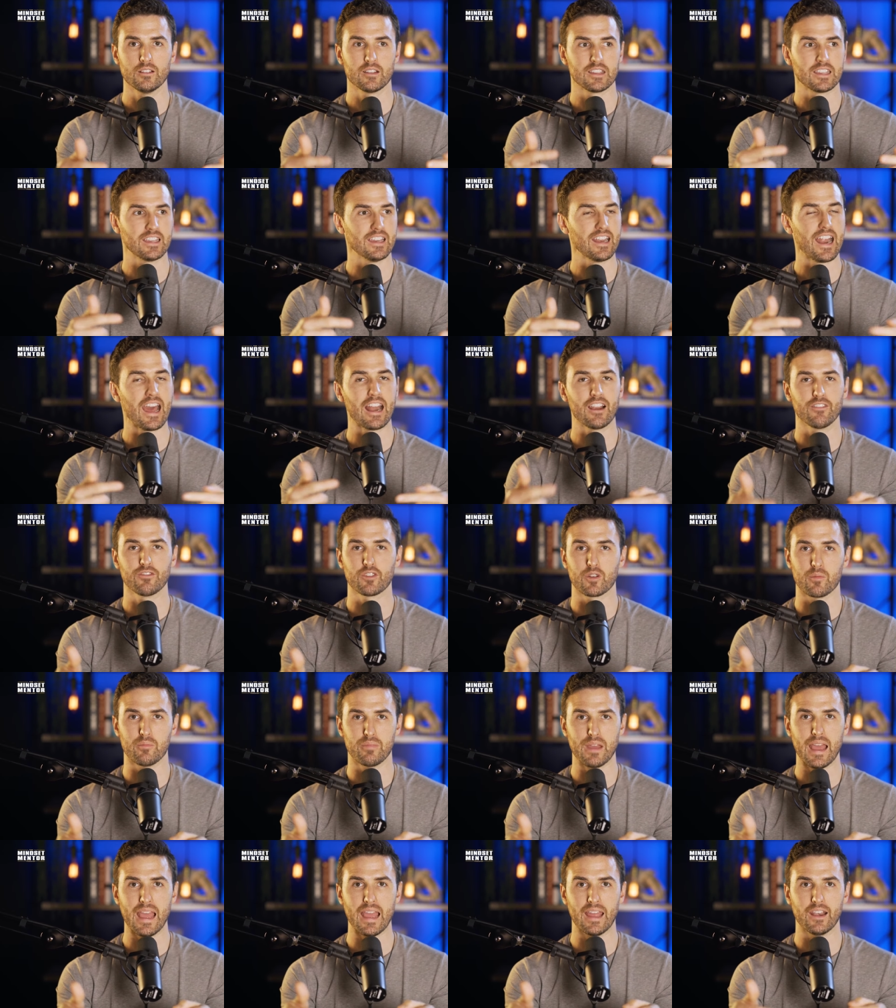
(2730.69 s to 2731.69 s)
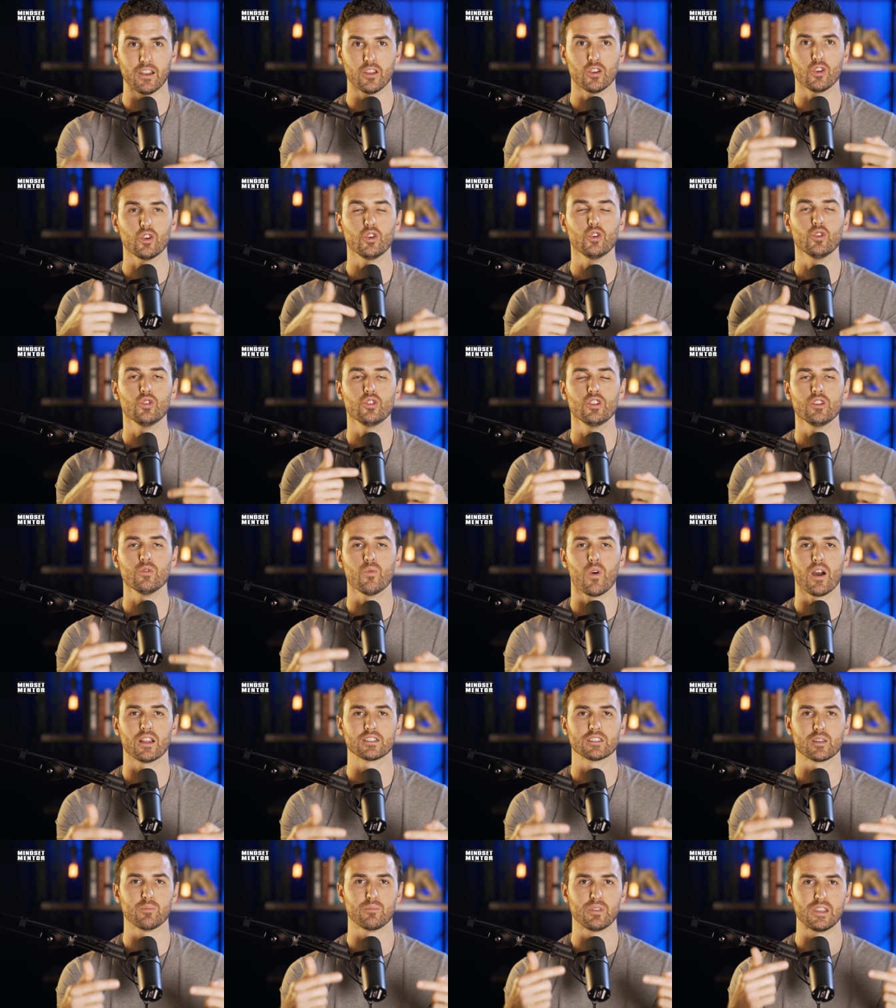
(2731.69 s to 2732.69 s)
get out of your bed, who do you
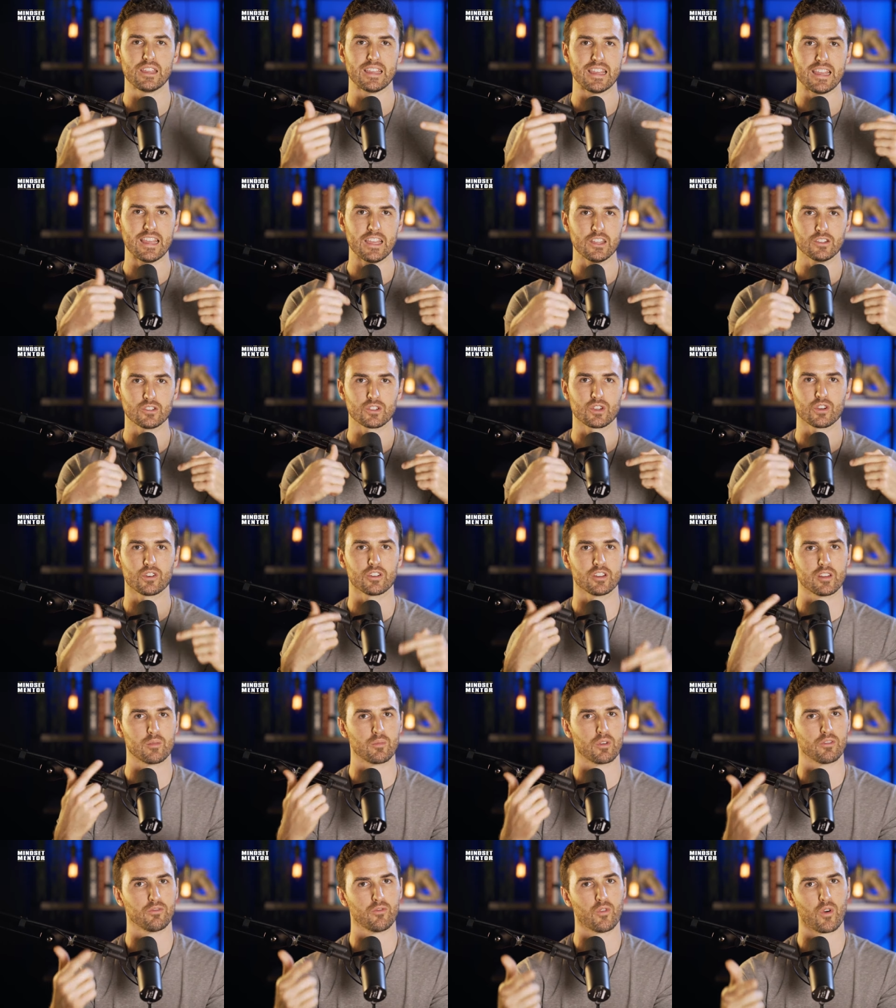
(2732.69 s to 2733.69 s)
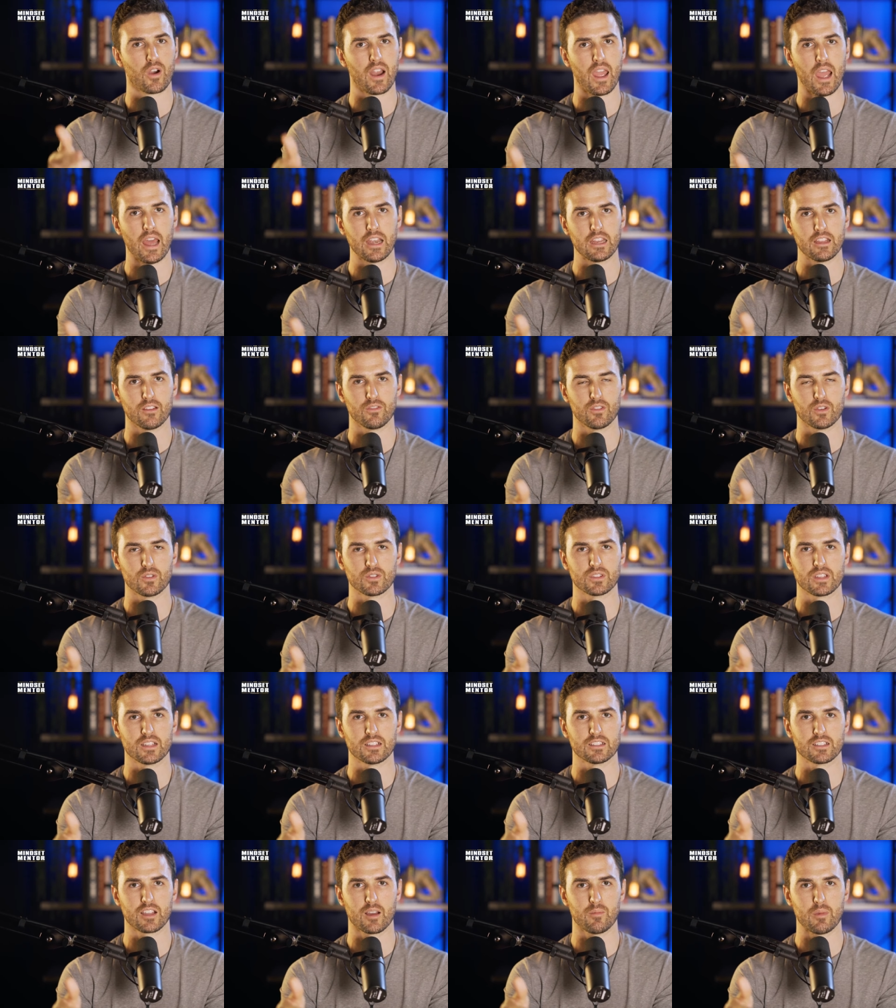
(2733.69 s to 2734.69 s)
want to be internally before any of those
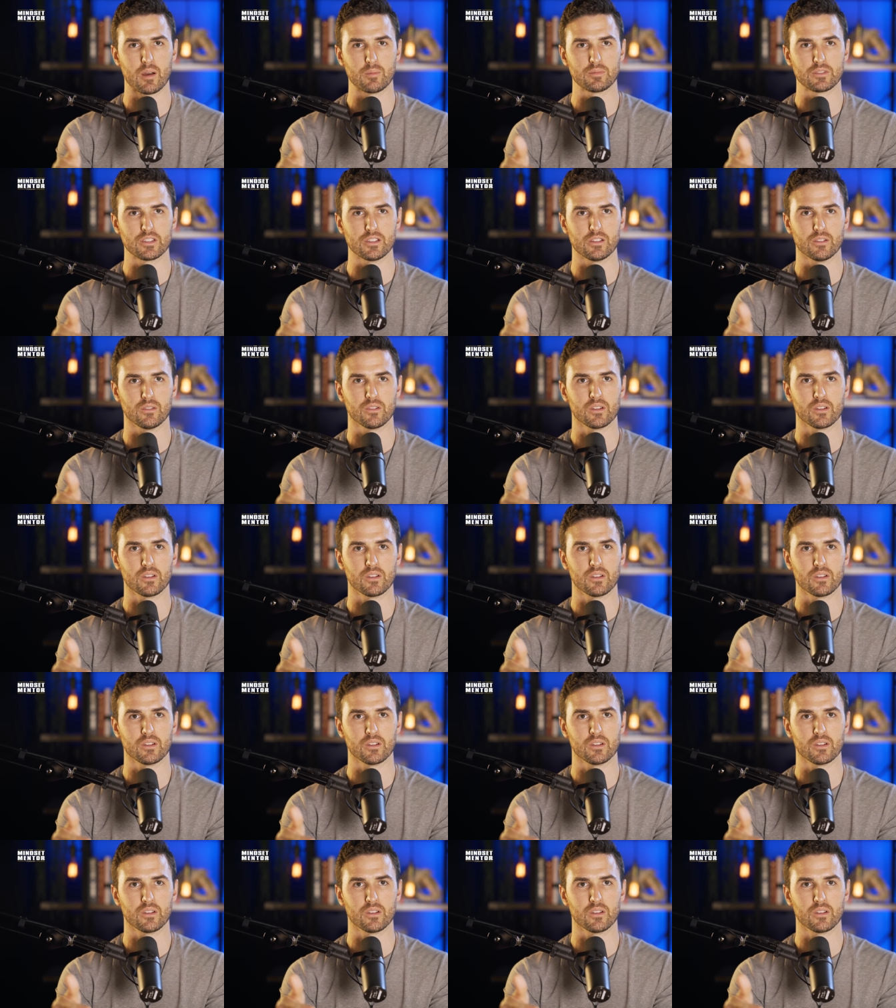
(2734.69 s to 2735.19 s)
things come up to you?